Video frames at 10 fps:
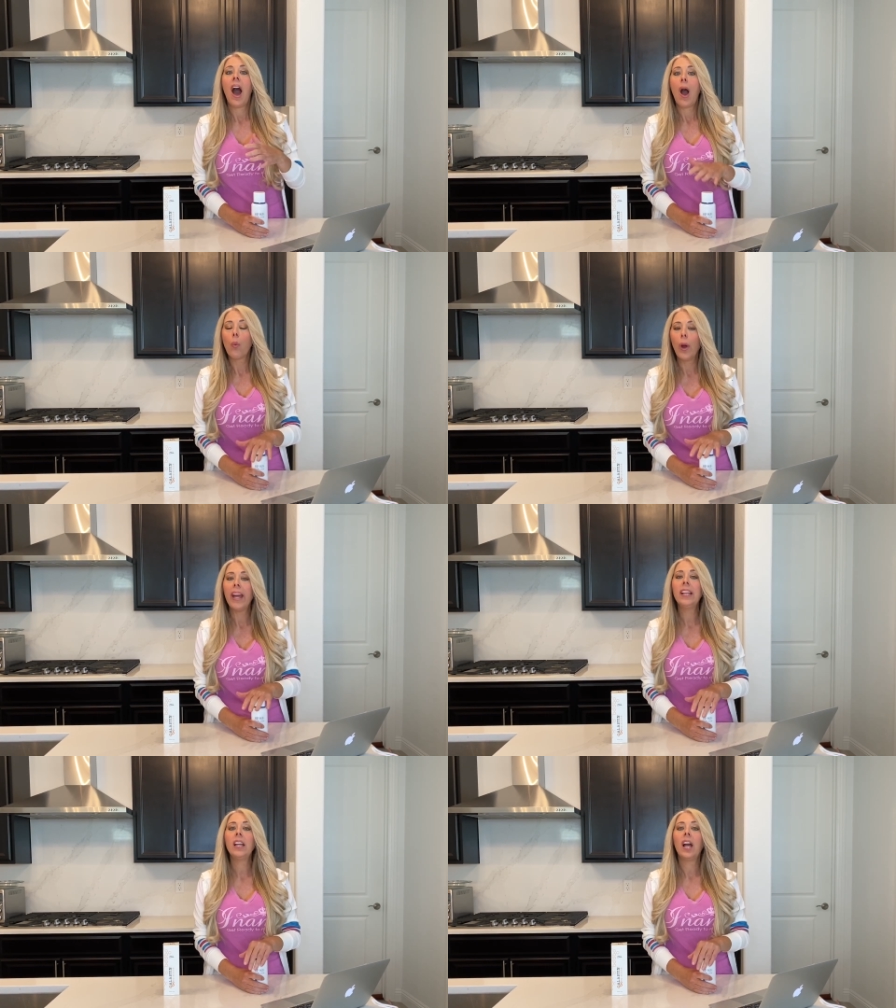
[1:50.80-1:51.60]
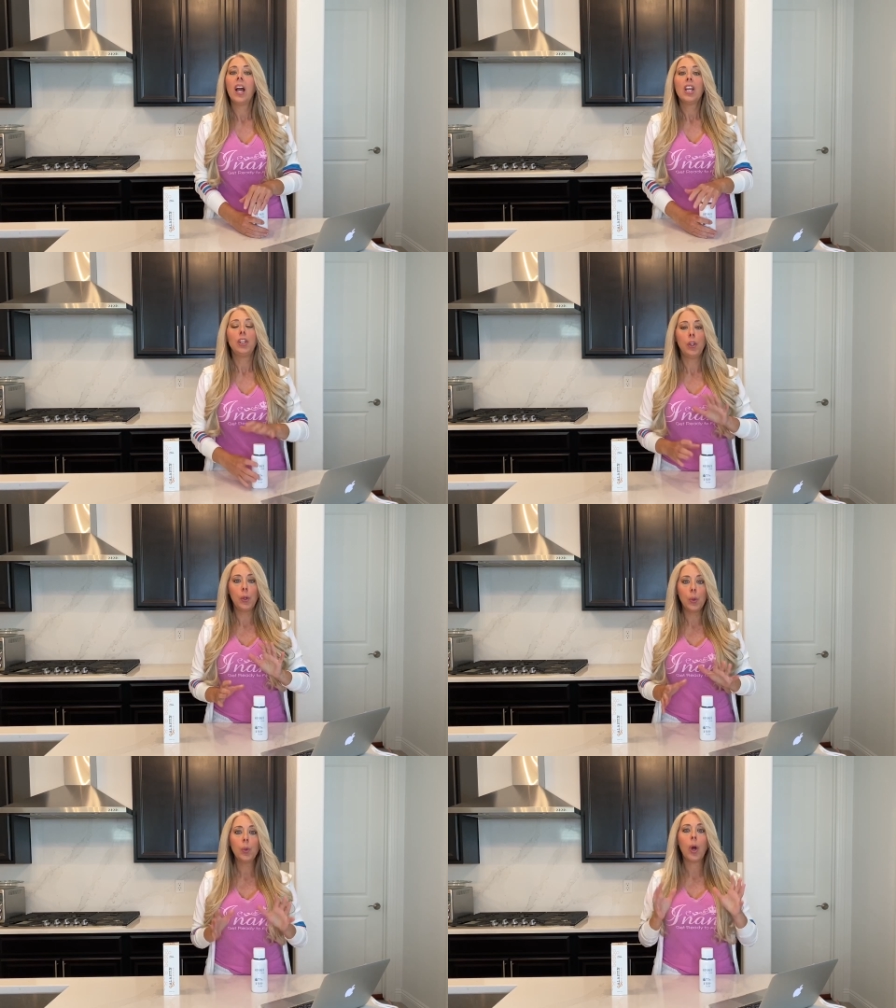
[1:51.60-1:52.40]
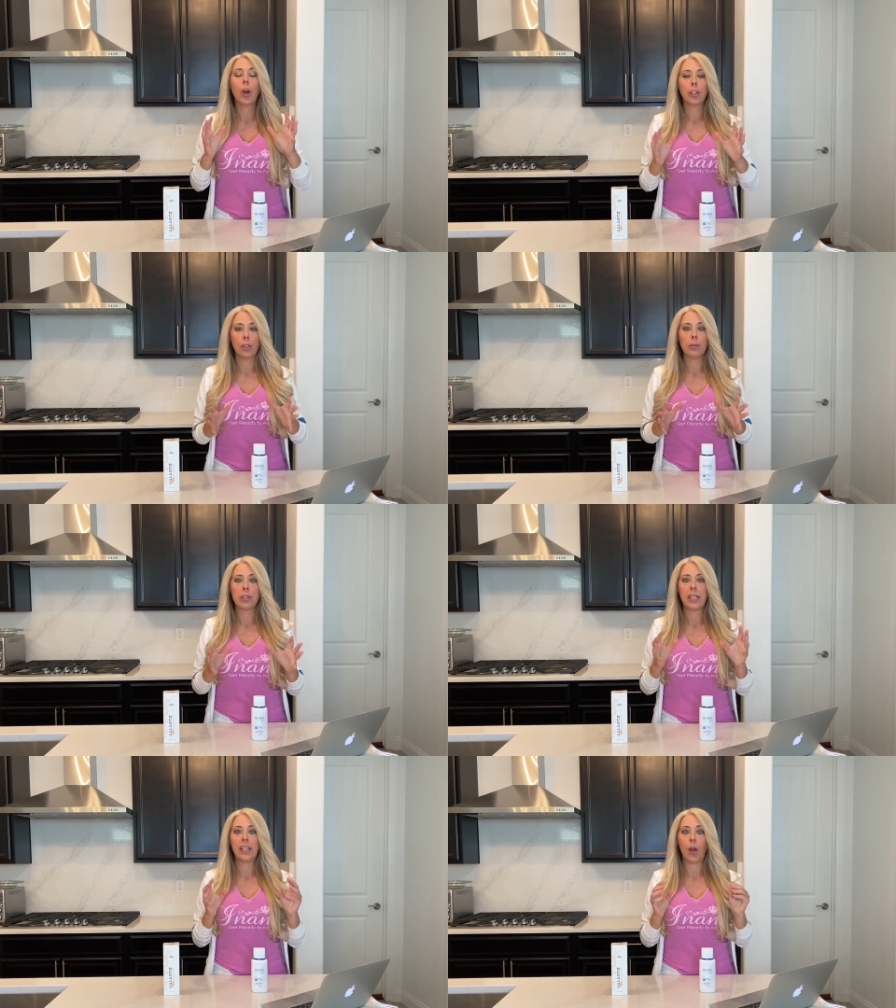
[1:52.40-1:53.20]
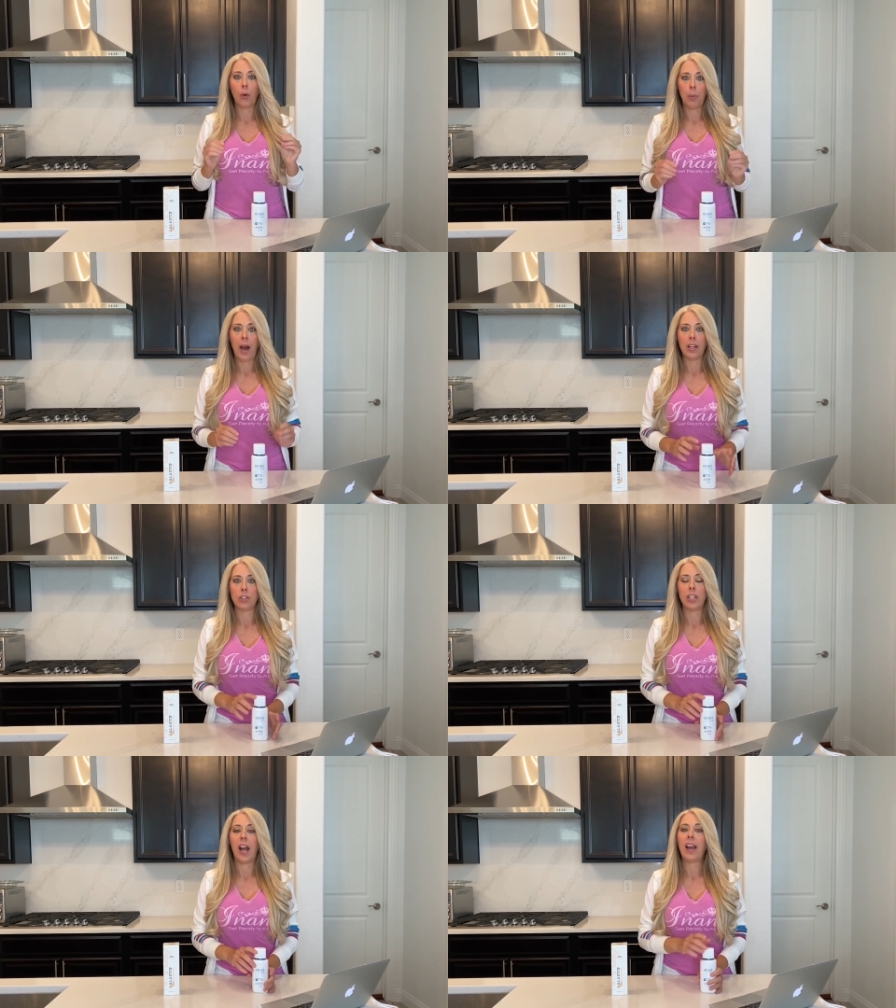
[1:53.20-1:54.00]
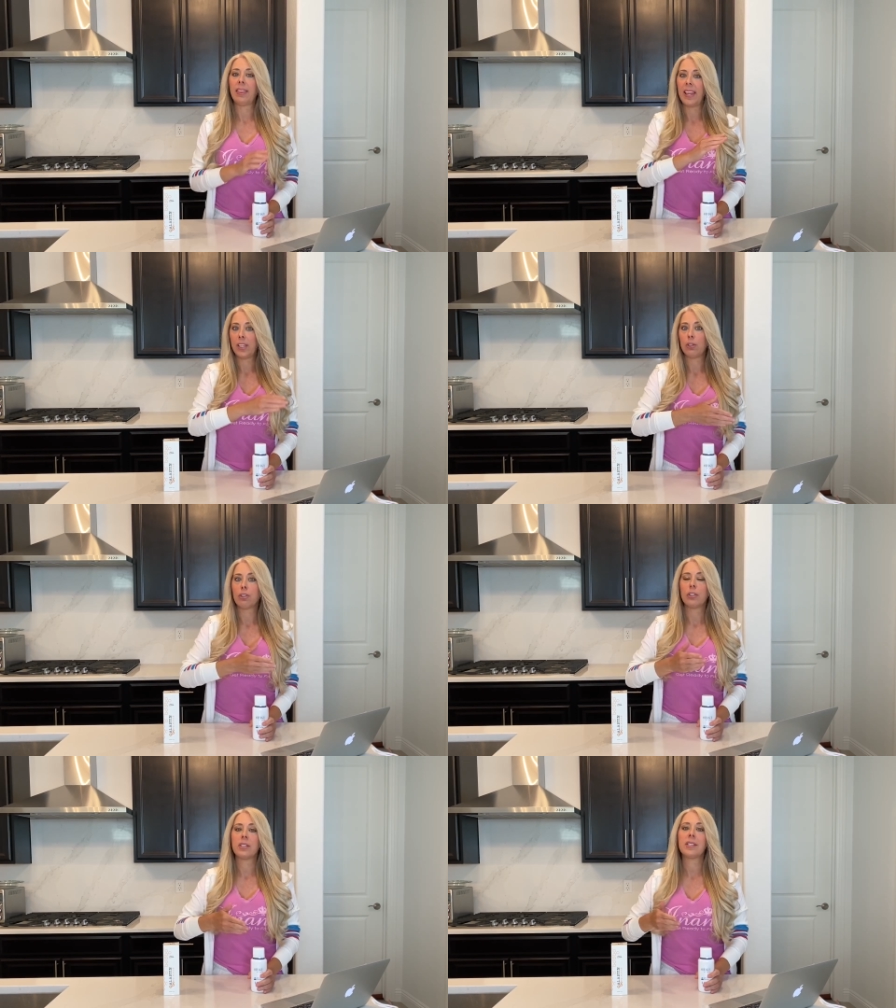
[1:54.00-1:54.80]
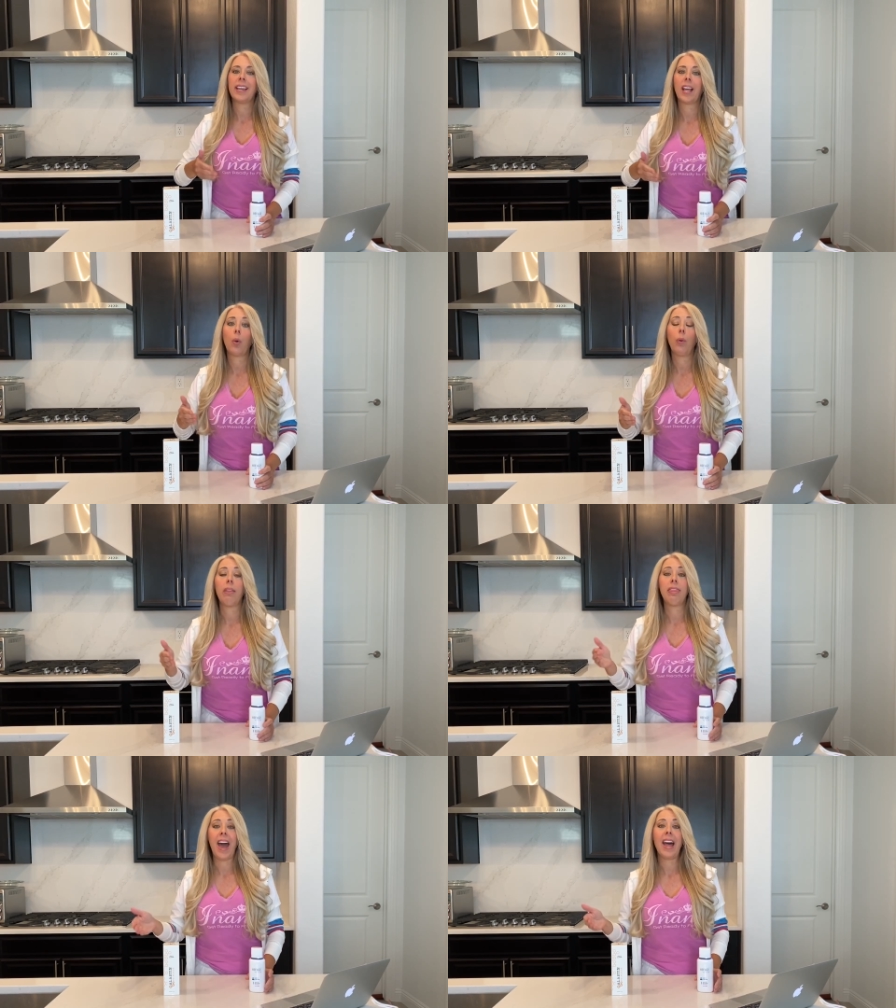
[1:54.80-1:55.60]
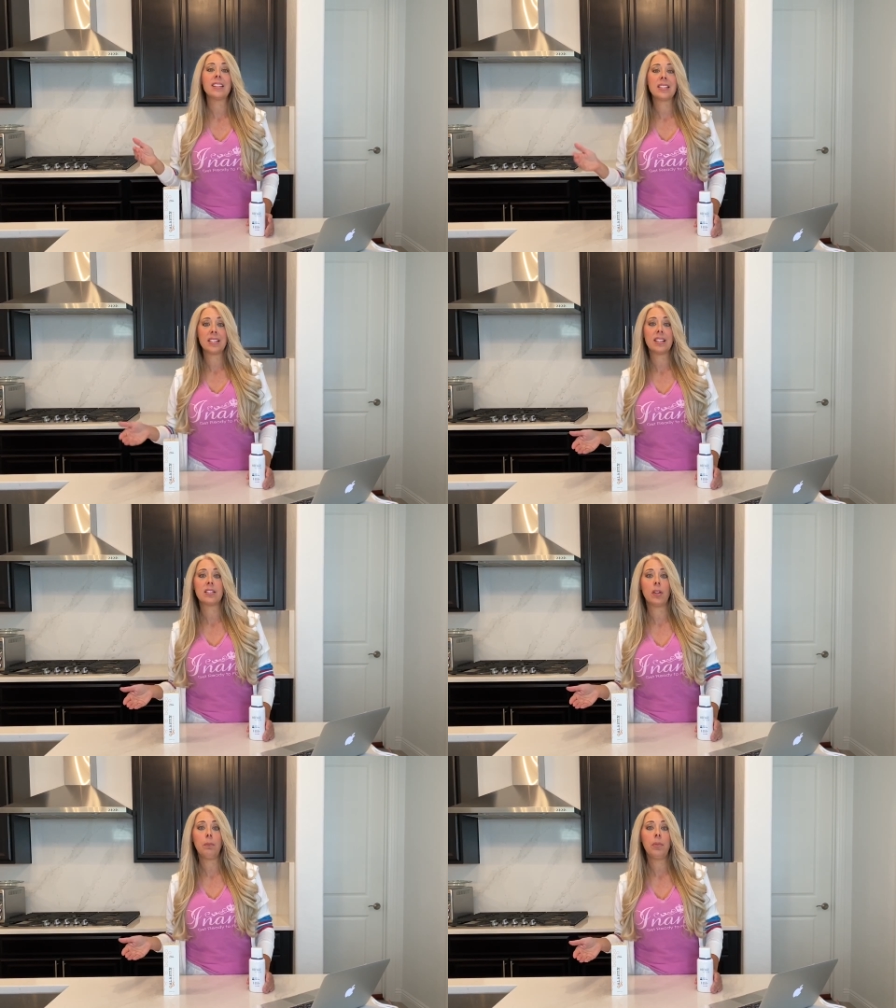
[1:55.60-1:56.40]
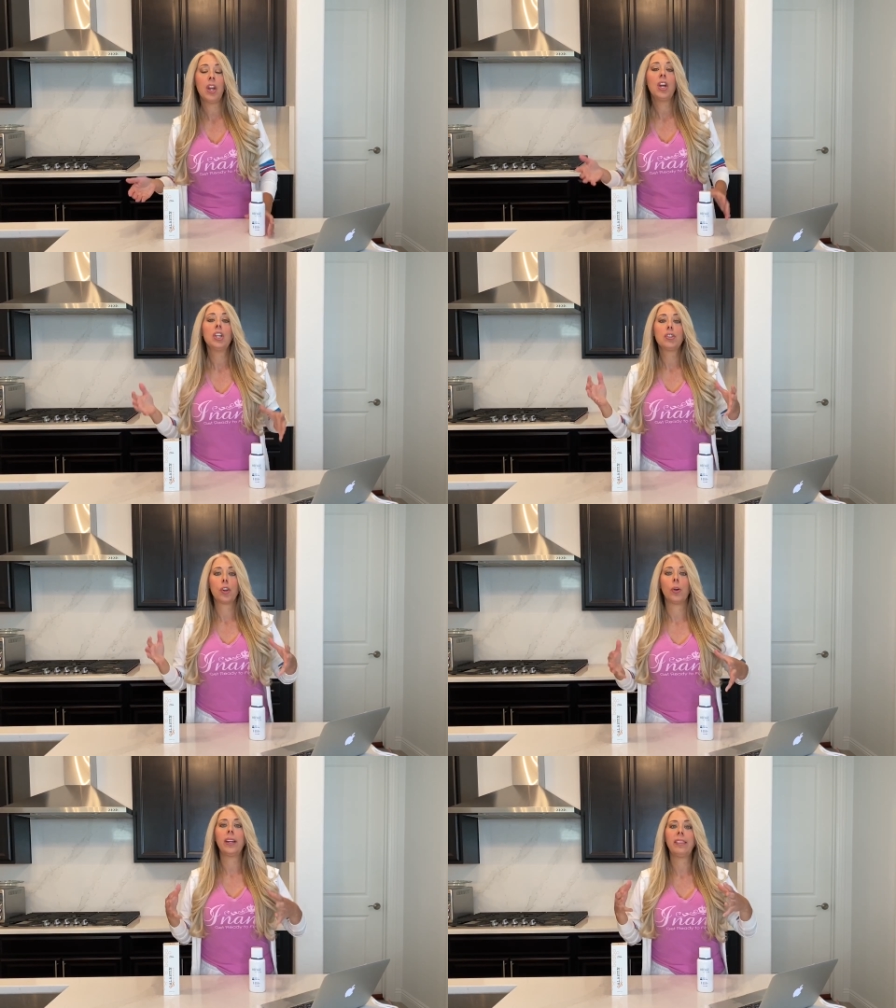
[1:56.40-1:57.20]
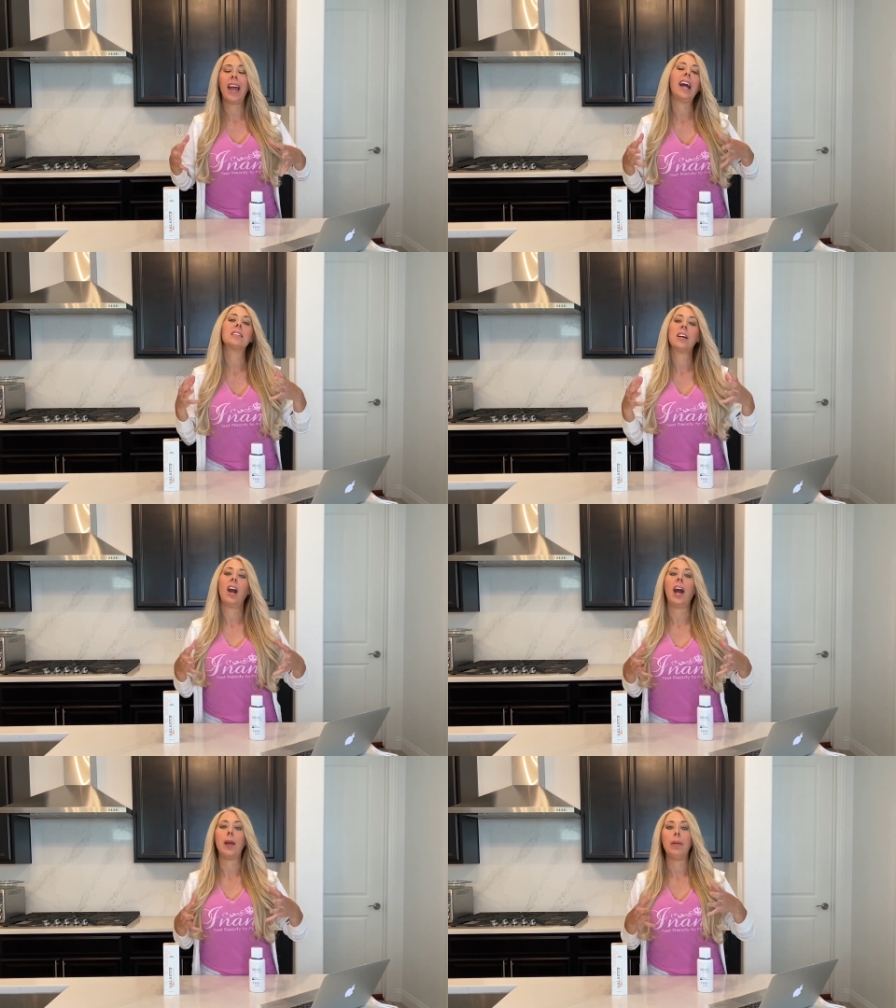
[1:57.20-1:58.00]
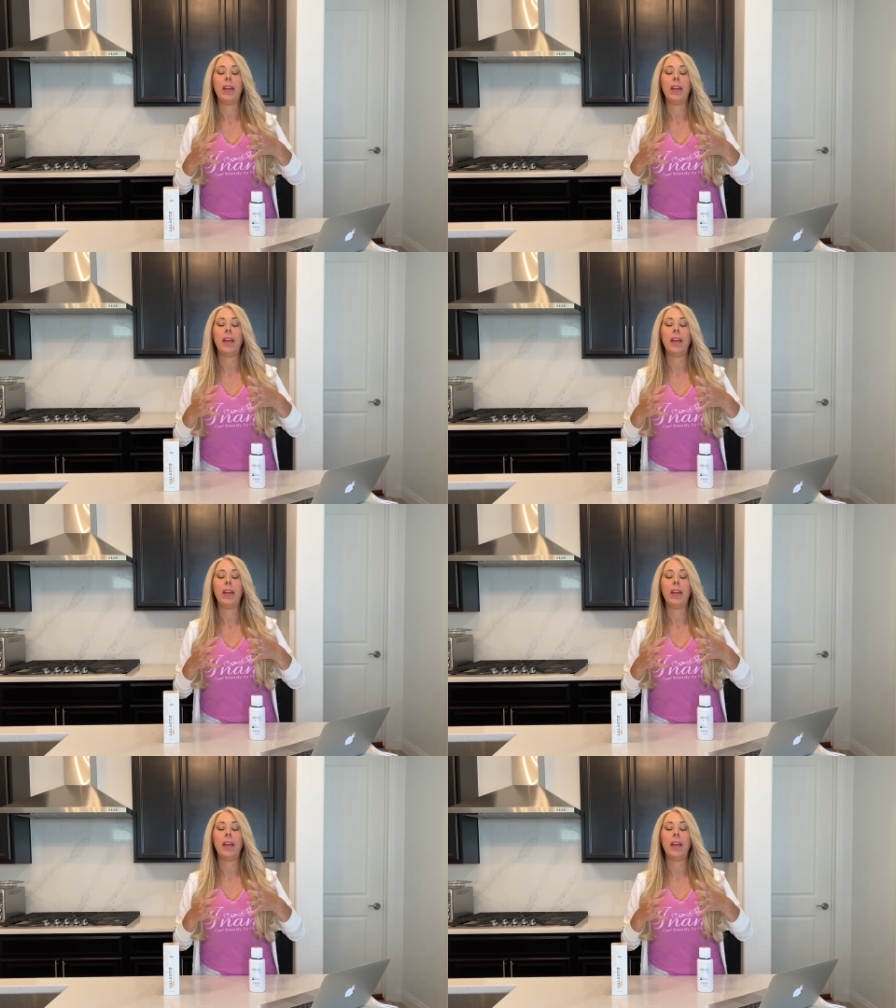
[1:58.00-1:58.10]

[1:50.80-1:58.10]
when you are using Obagi, I think you should stick with that system during that time.